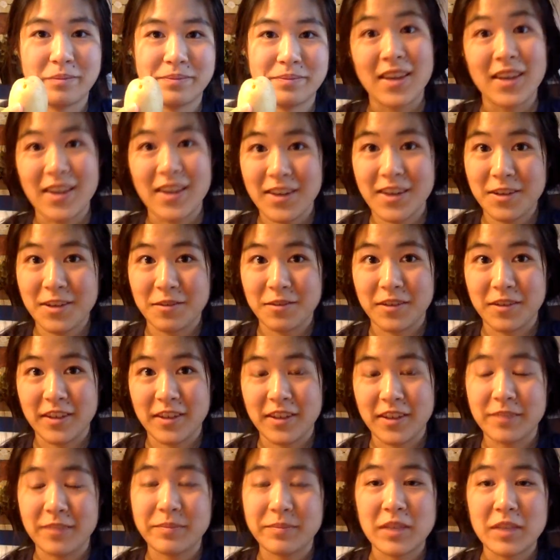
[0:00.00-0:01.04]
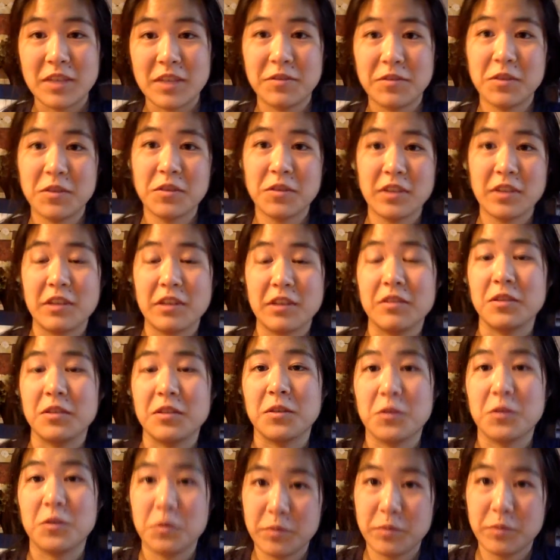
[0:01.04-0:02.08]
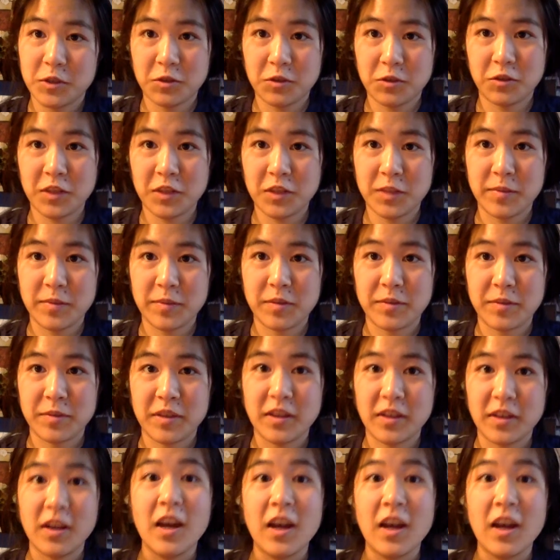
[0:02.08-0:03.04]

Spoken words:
Anyway, even though that was a super short experiment,